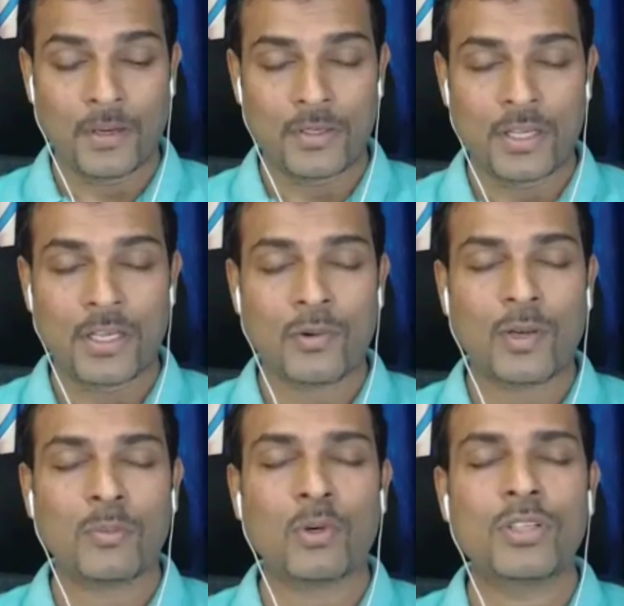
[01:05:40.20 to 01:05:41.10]
Take
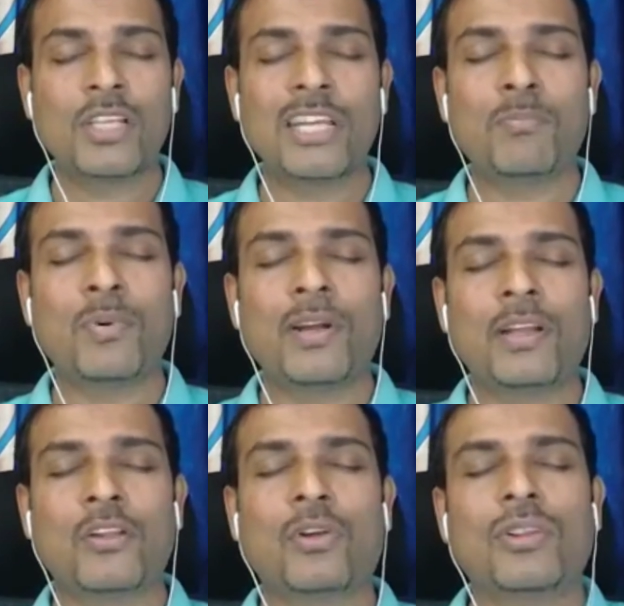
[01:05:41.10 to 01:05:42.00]
one more deep
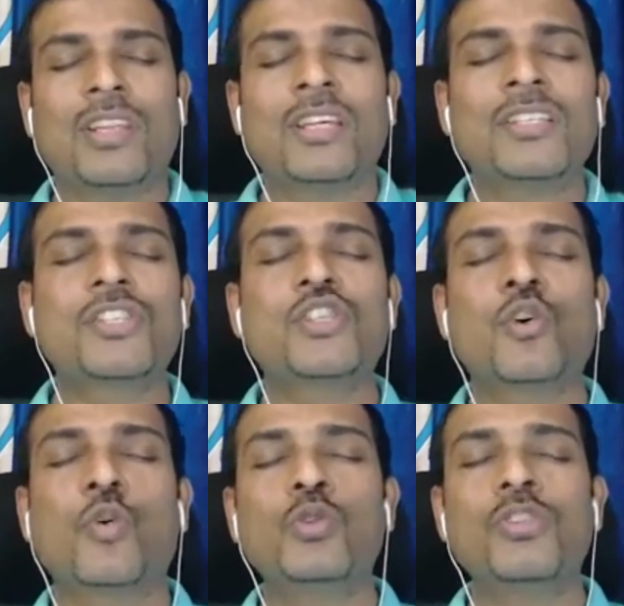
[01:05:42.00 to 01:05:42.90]
breath on this
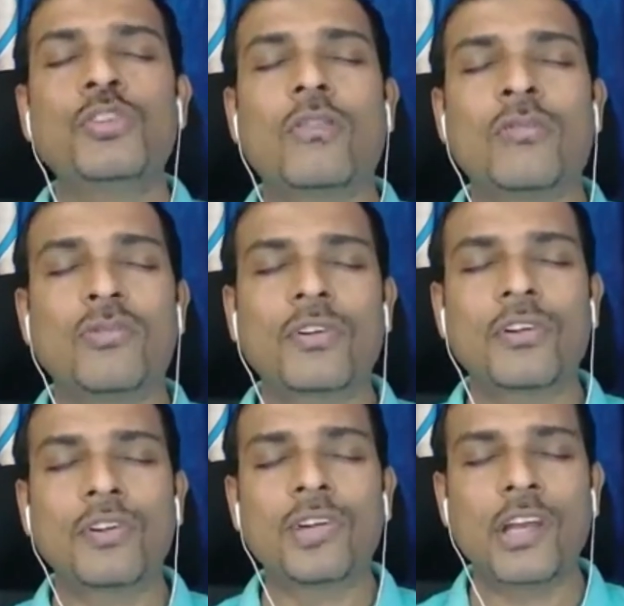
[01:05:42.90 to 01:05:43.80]
source of
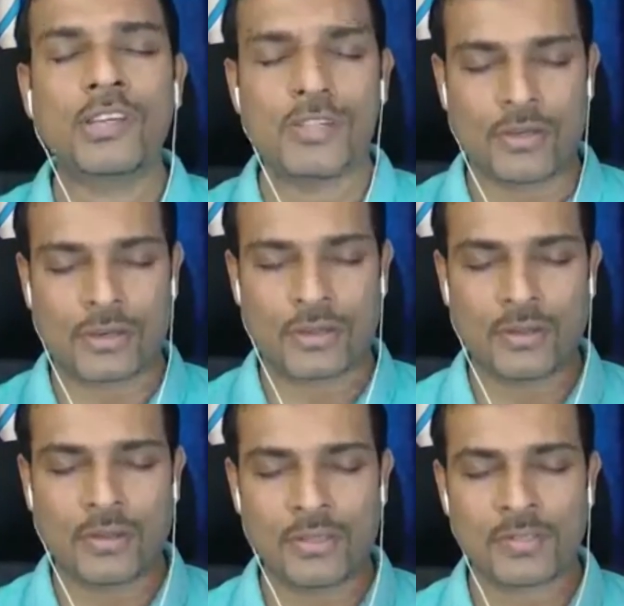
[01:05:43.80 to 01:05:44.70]

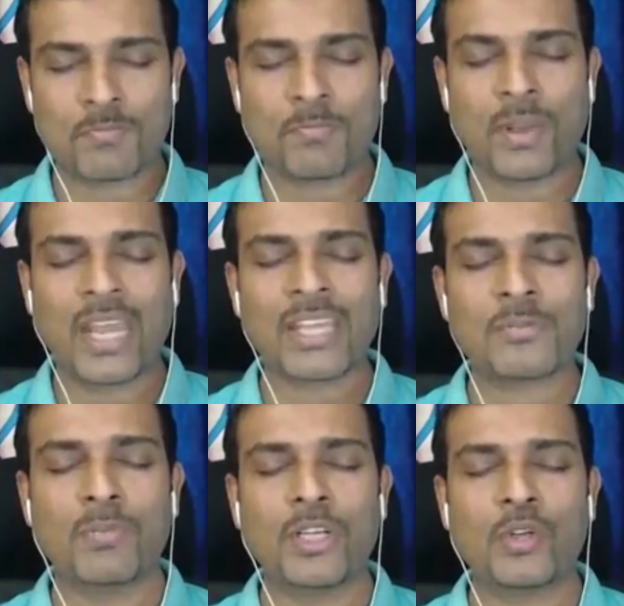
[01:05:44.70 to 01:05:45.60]
creation, the space
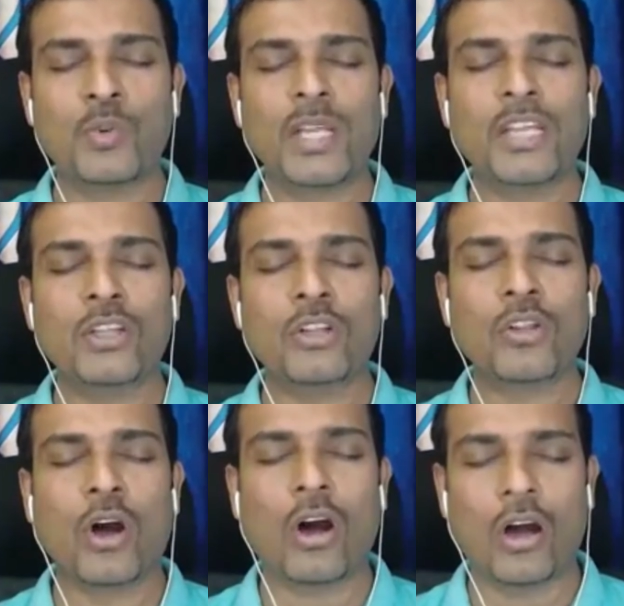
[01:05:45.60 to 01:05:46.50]
between the
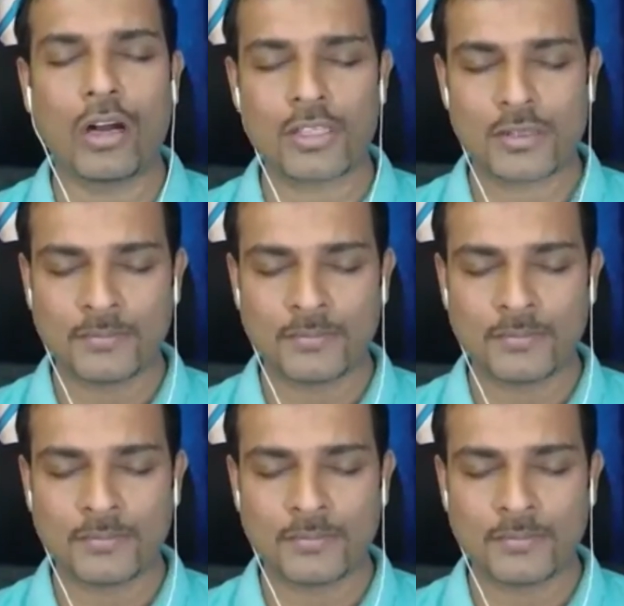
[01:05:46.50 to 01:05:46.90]
thoughts,